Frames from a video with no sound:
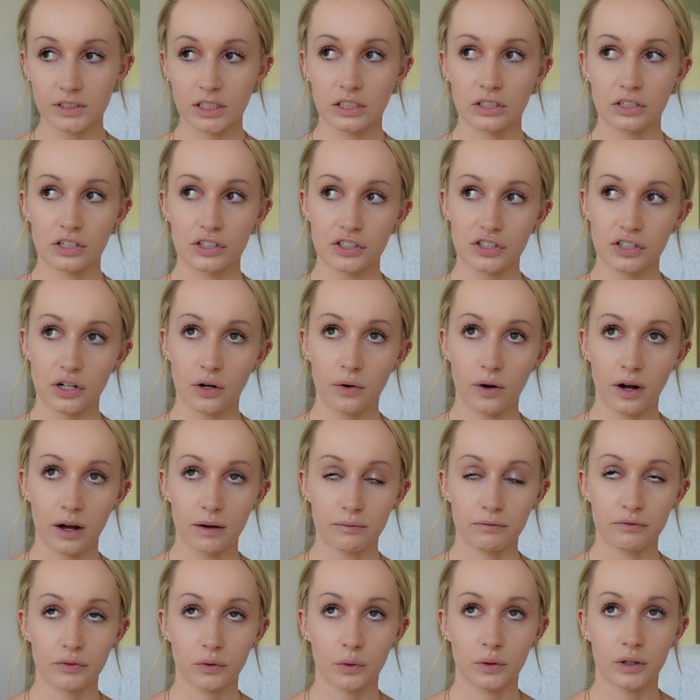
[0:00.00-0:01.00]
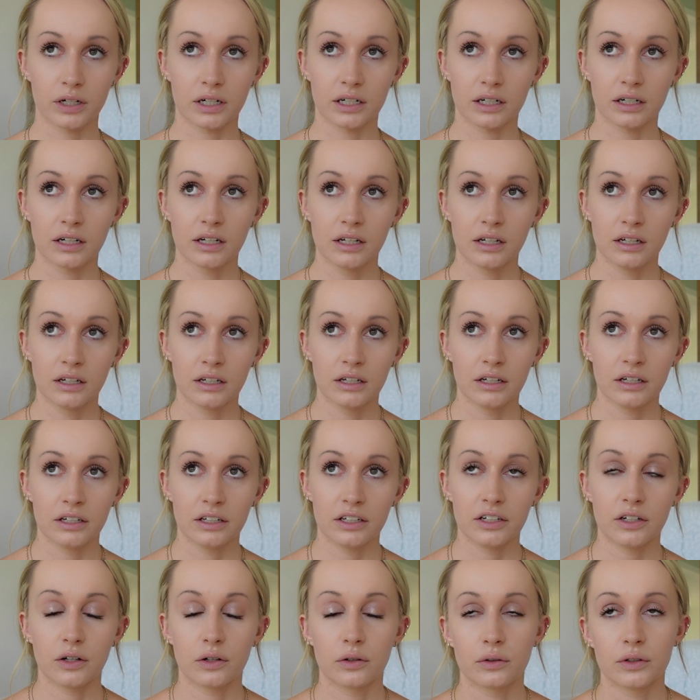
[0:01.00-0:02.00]
to show up for,
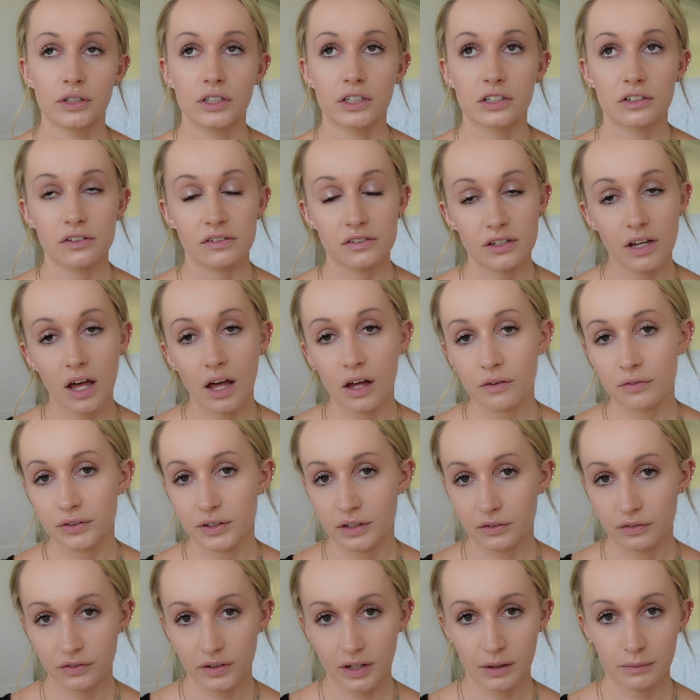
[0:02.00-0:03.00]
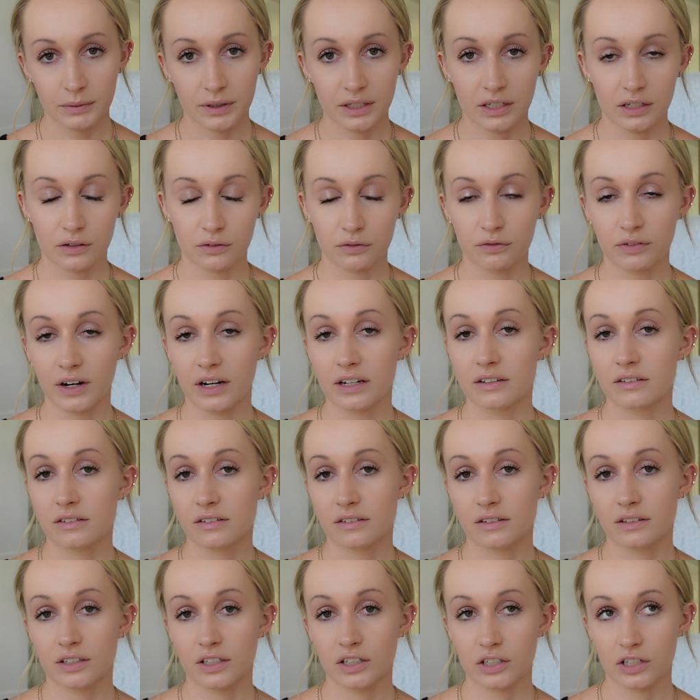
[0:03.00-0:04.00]
yourself, your family, your
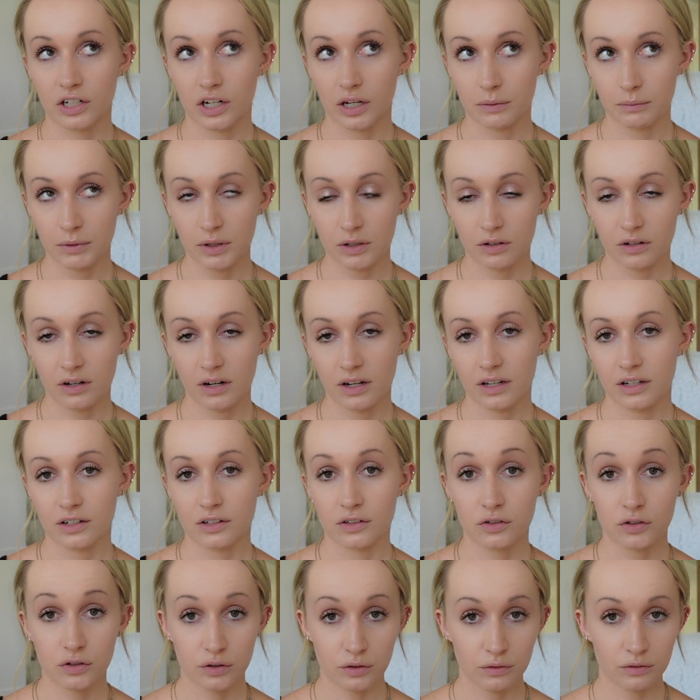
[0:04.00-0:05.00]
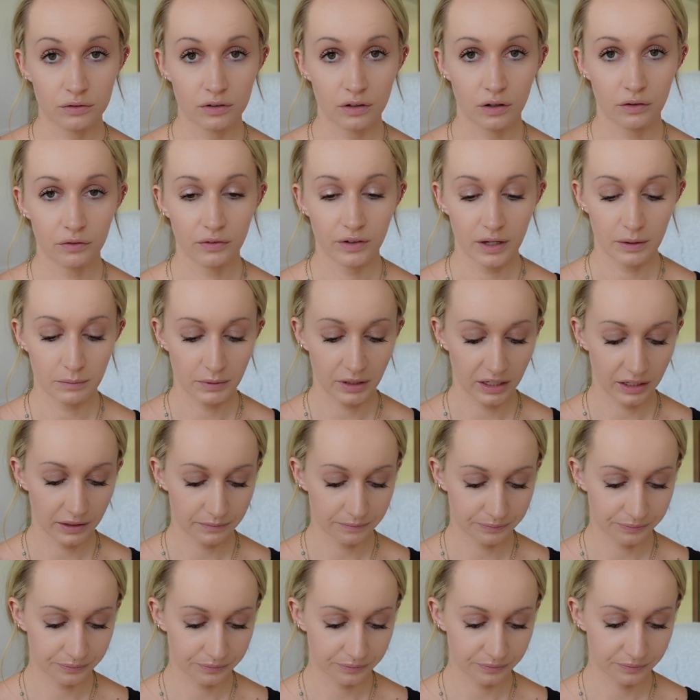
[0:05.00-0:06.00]
friends, your community, your true soul family.
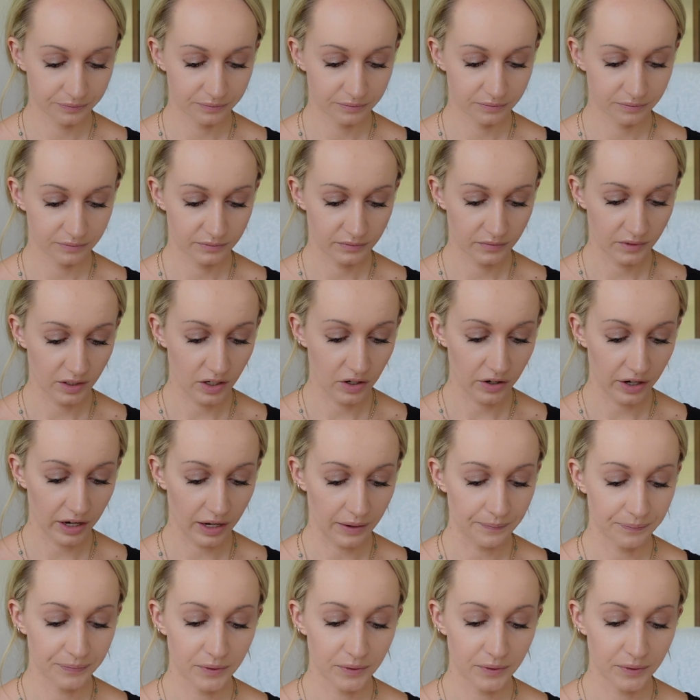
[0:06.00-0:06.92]
Okay,